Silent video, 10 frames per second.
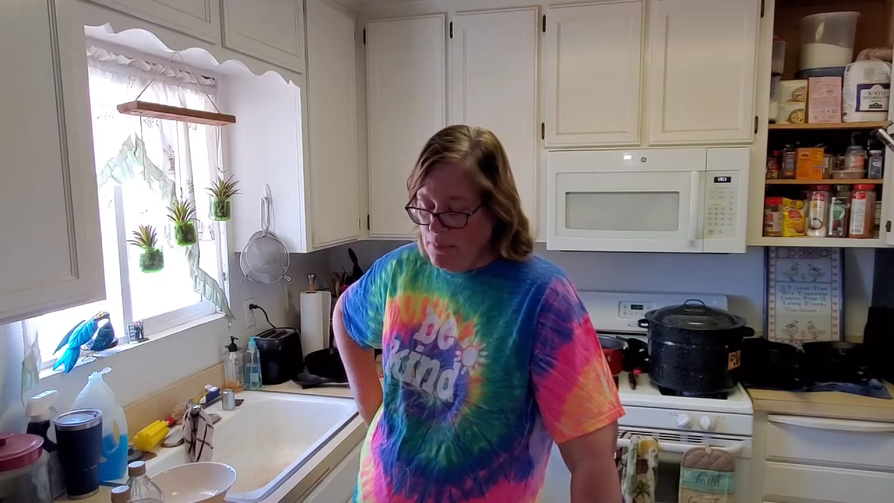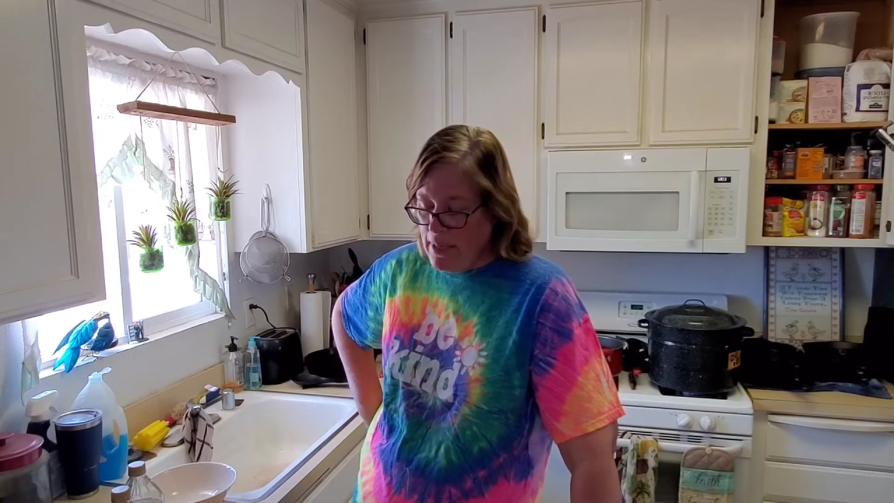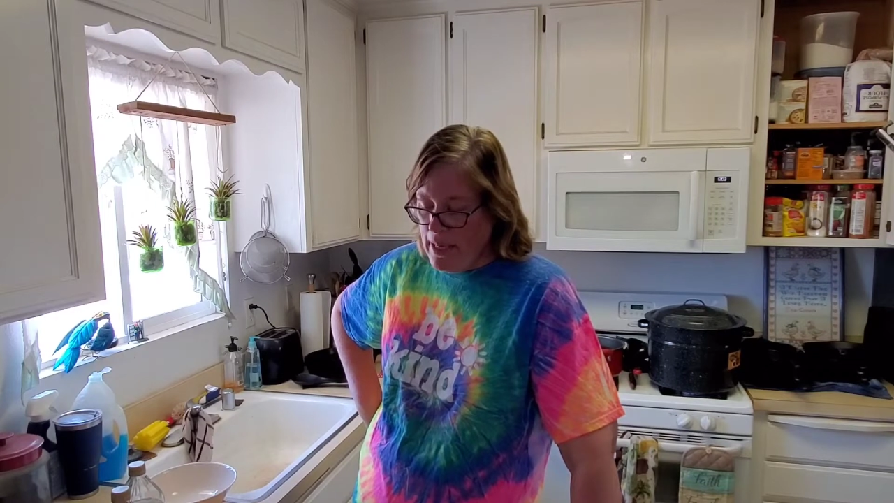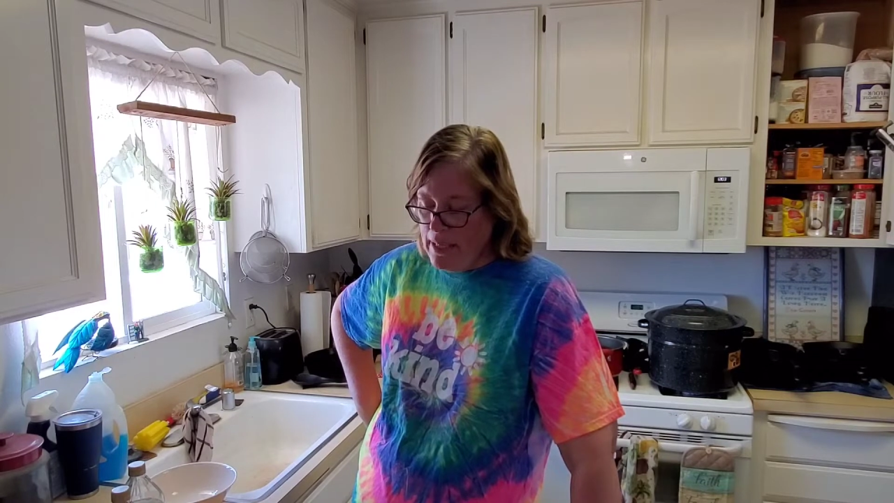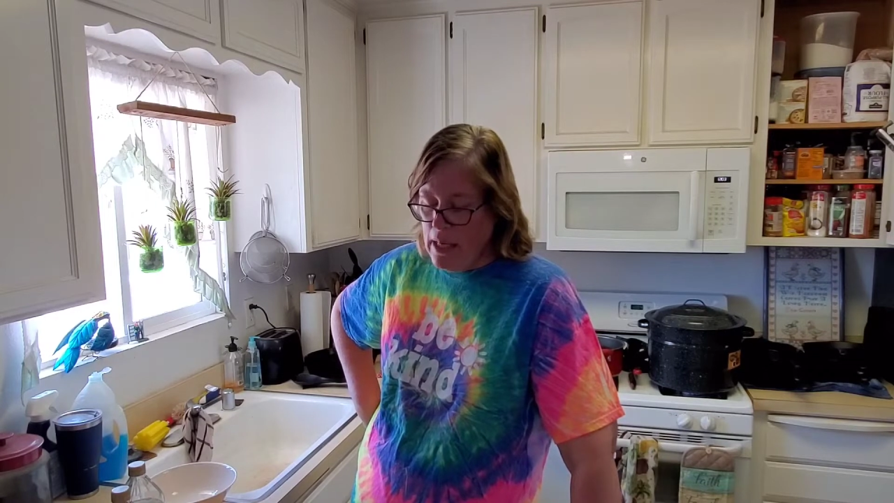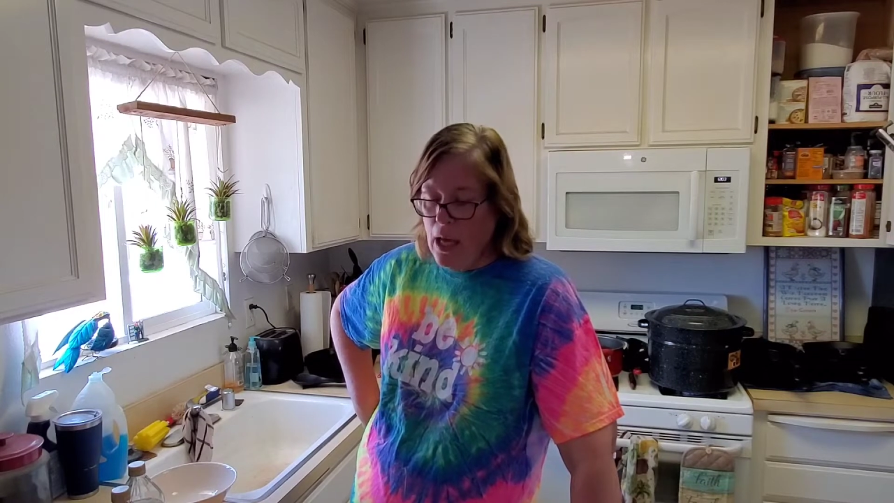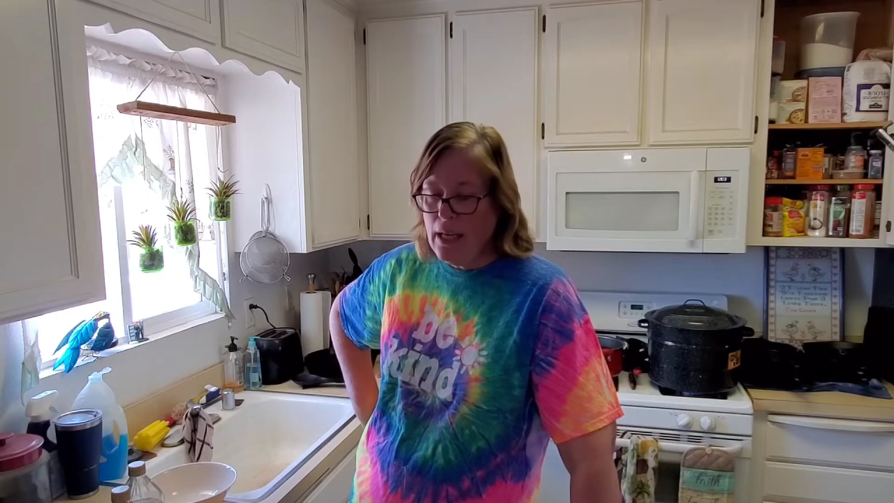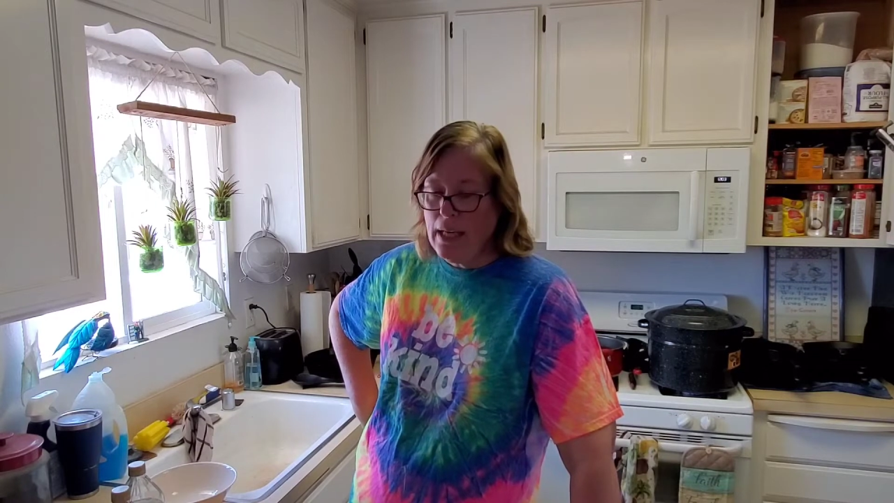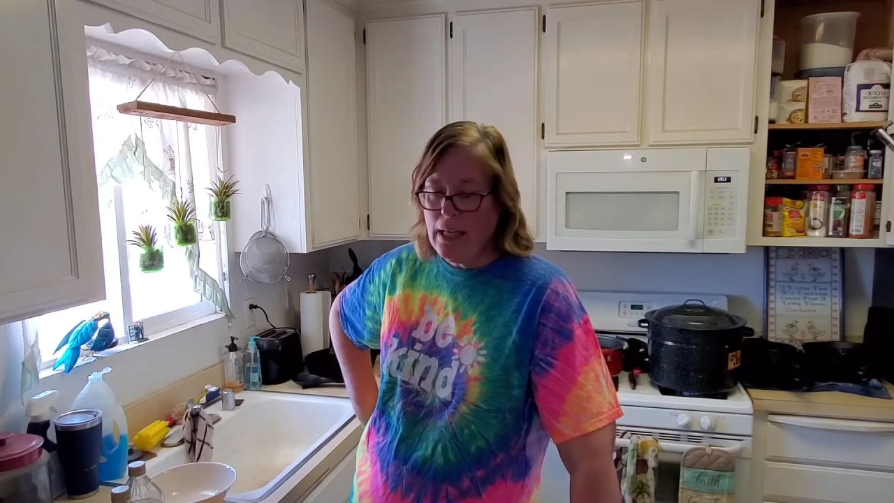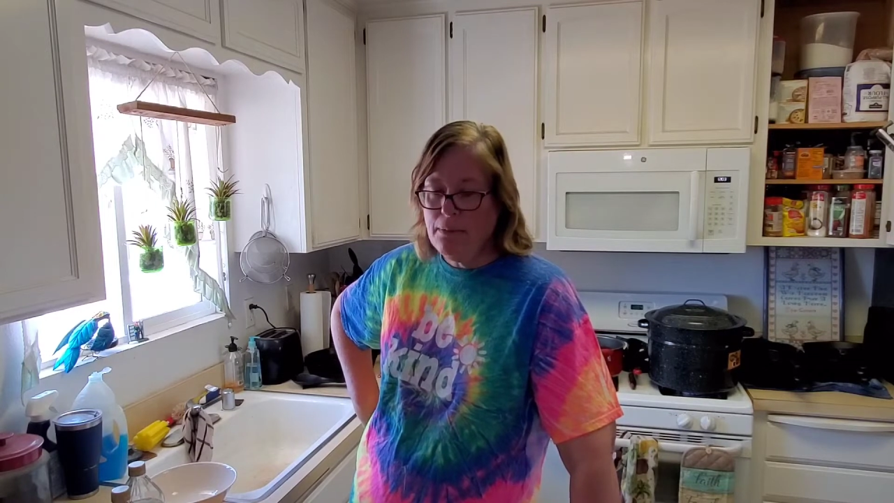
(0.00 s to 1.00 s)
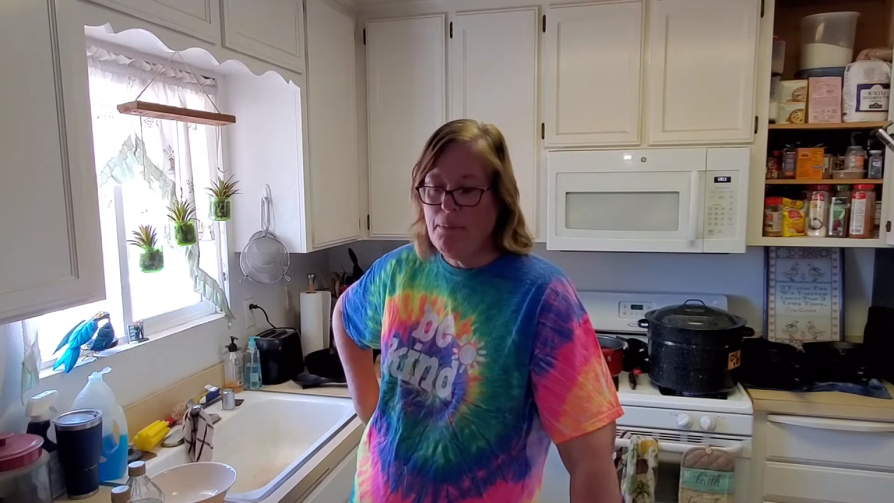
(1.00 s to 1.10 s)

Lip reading: make honey